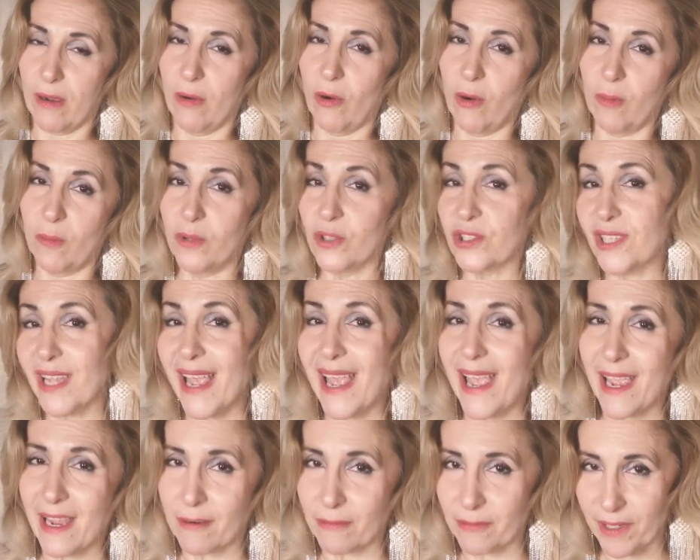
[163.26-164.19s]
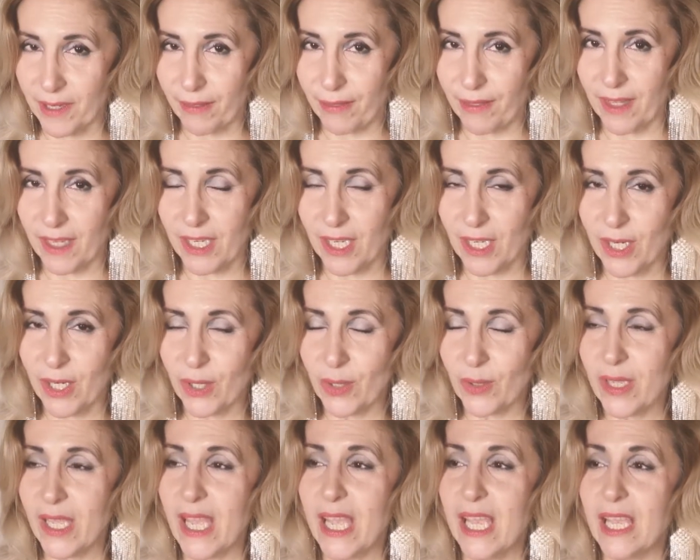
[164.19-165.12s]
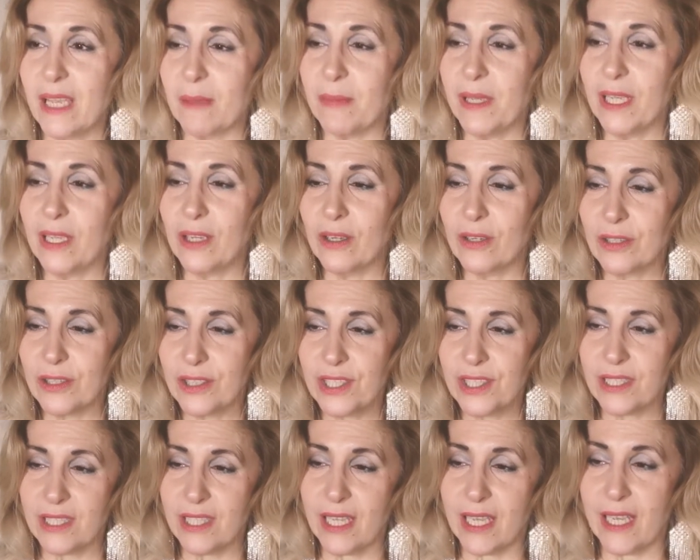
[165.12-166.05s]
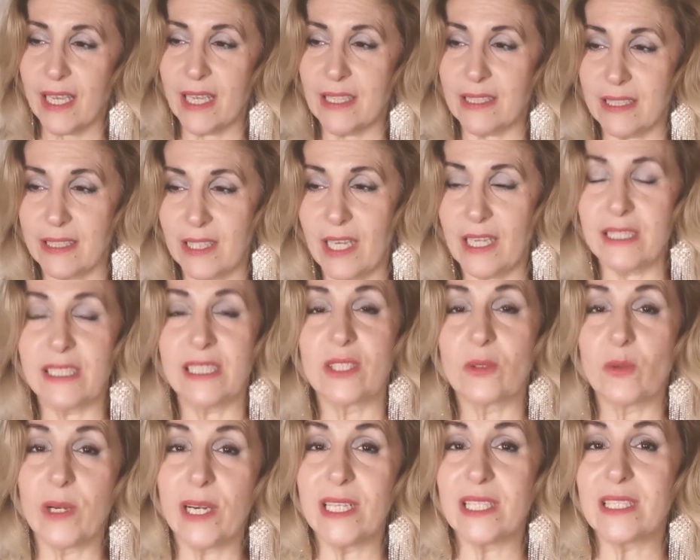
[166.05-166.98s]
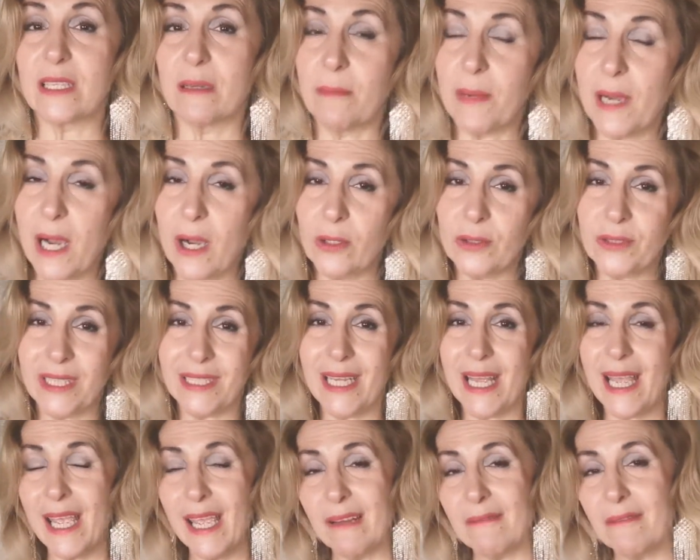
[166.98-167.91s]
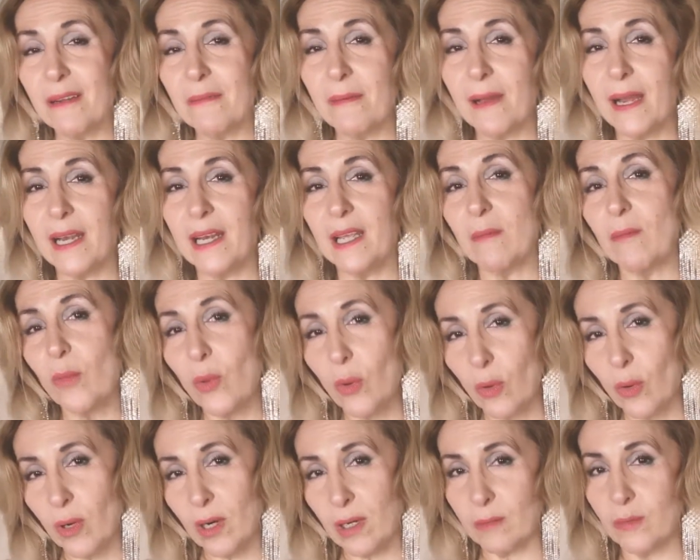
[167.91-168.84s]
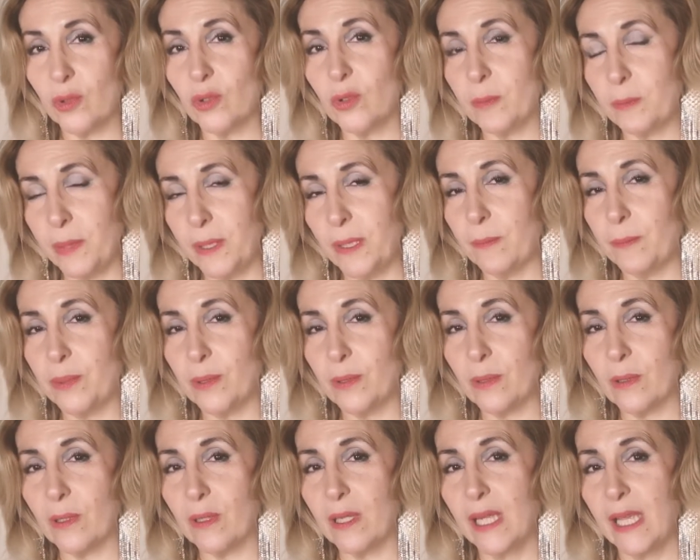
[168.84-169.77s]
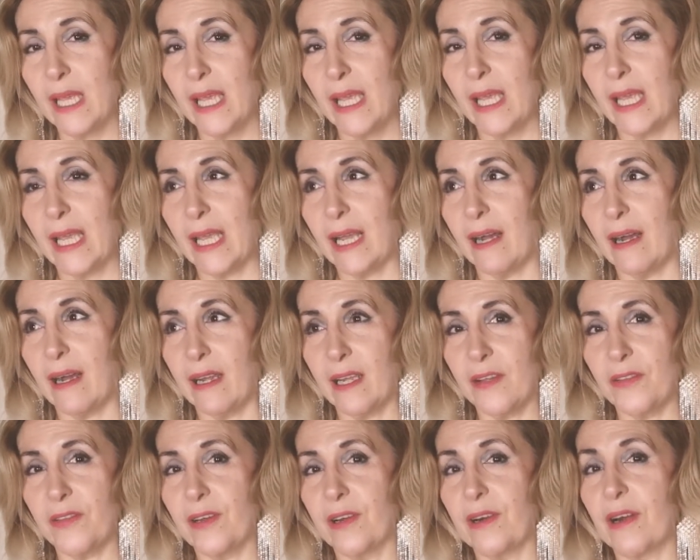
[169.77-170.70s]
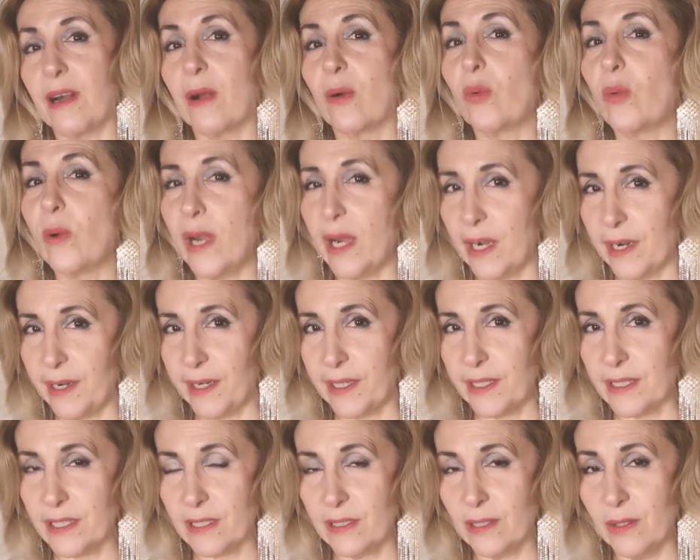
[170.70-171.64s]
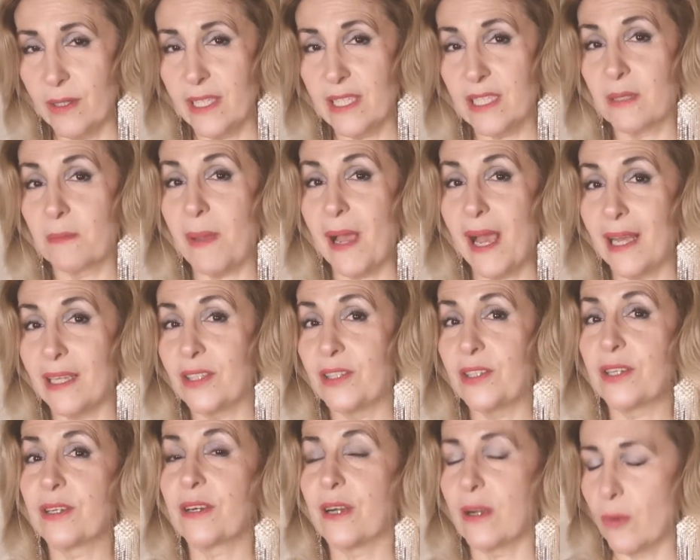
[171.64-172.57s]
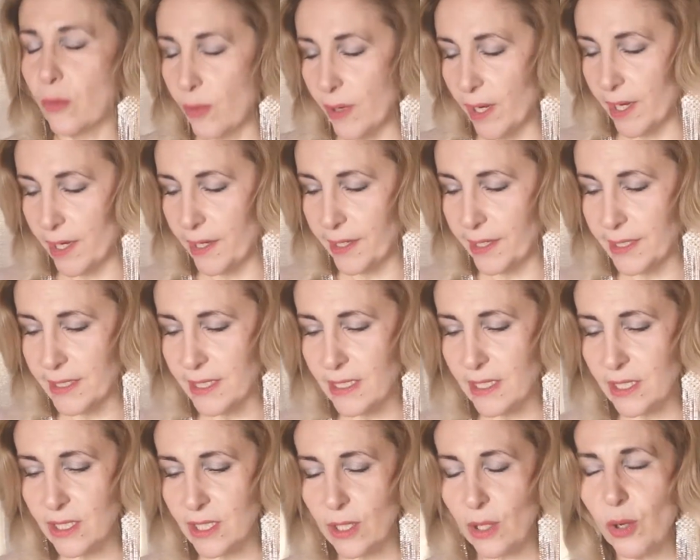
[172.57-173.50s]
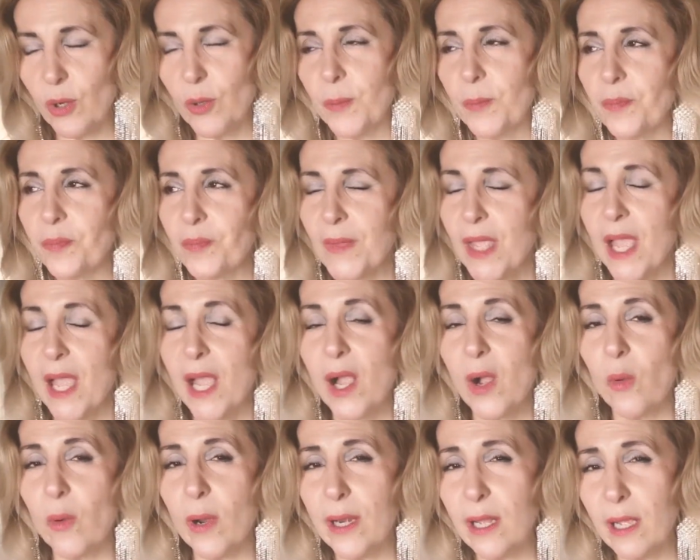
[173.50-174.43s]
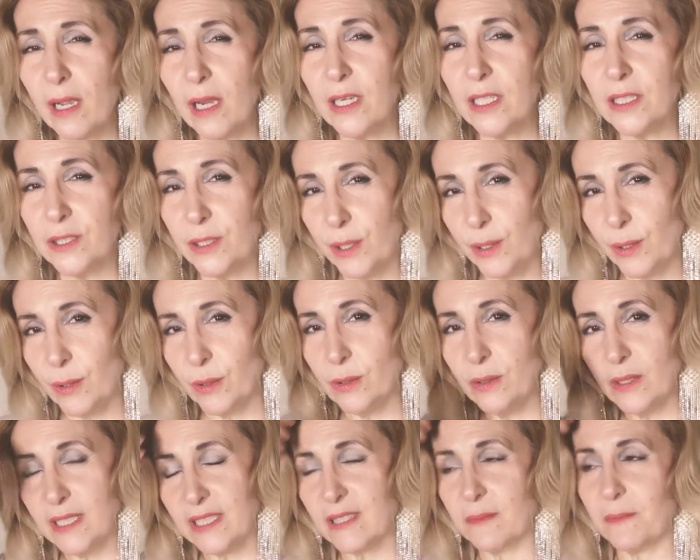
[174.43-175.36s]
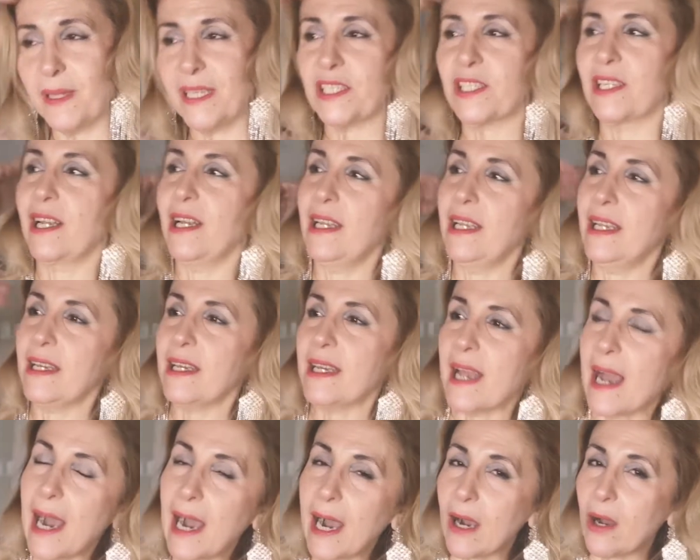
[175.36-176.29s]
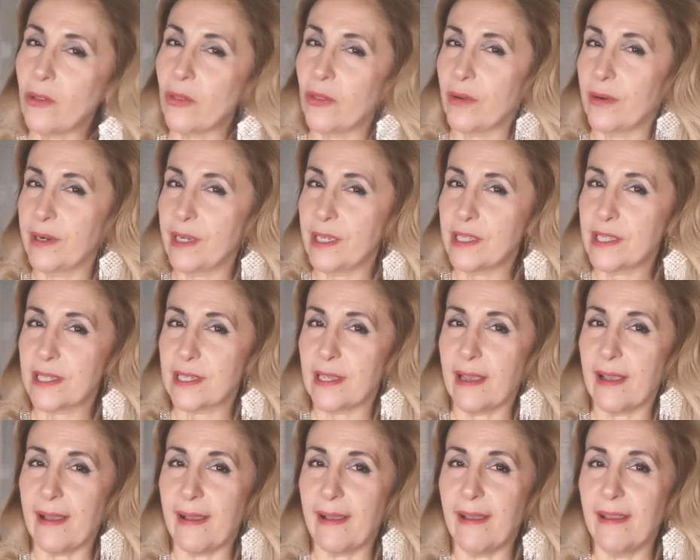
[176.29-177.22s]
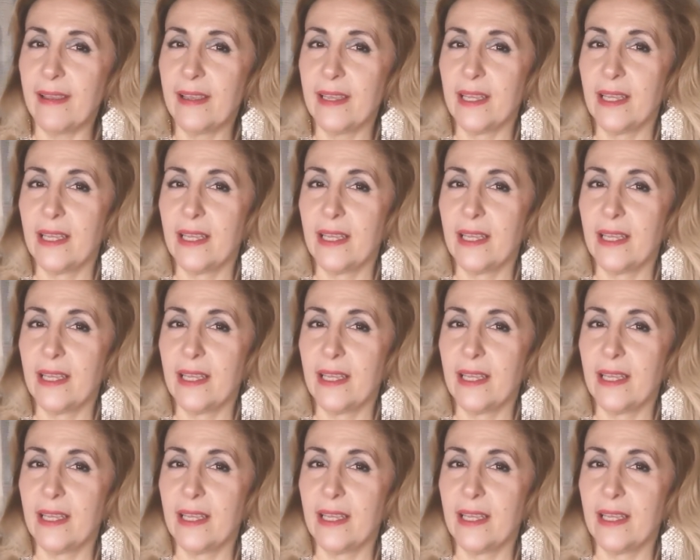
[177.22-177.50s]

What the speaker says: almost everything, because that is what it's about, that everybody, more and more people, higher their awareness, expand their awareness. So what are you going to do, especially now there is a